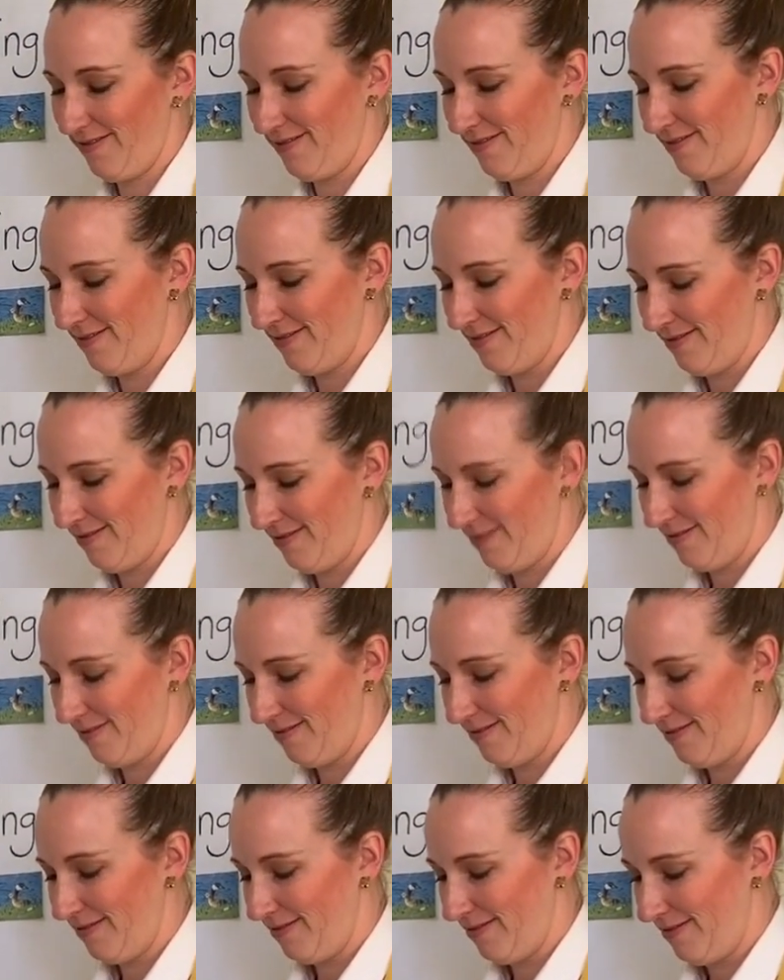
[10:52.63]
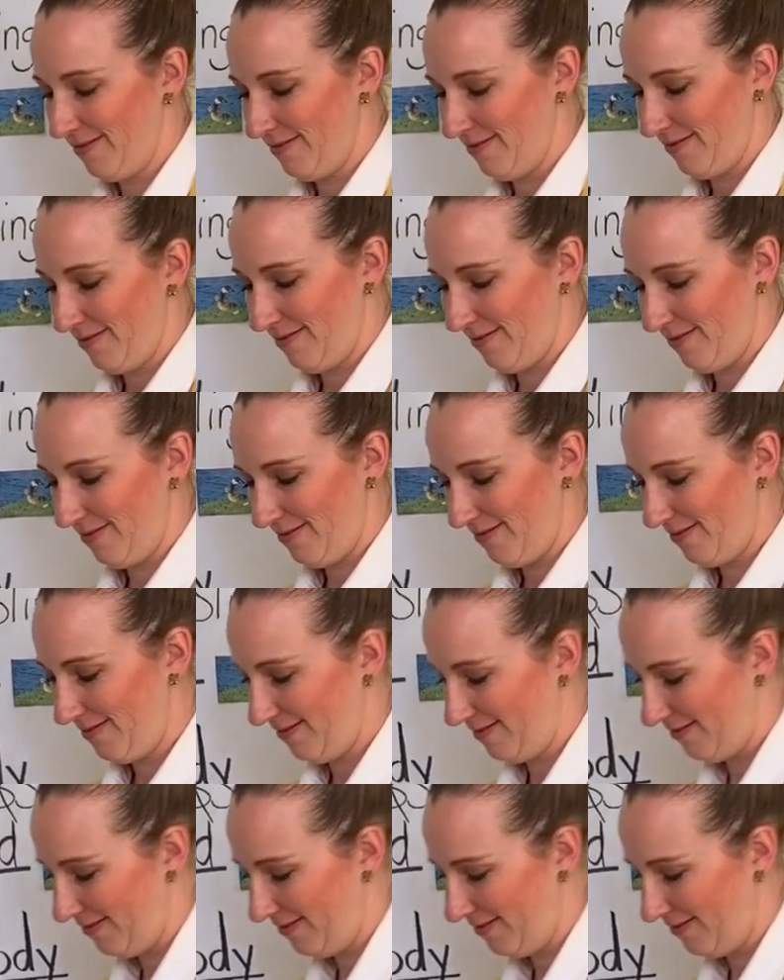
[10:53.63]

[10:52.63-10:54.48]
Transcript: (silence)